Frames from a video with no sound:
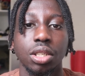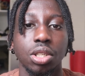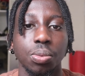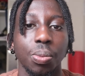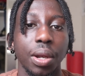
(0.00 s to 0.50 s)

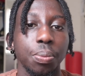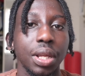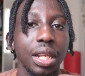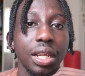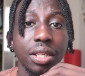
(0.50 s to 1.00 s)
It's about to be
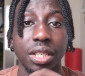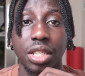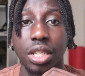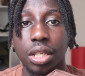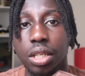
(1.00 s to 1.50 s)
lit
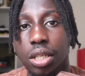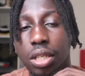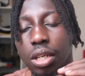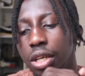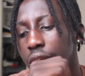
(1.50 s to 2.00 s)
this year.
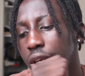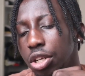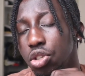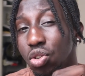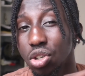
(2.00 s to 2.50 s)

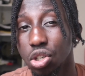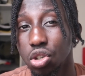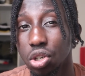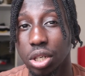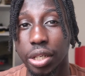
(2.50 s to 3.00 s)
Join the
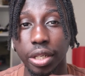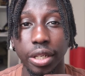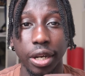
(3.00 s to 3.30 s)
journey.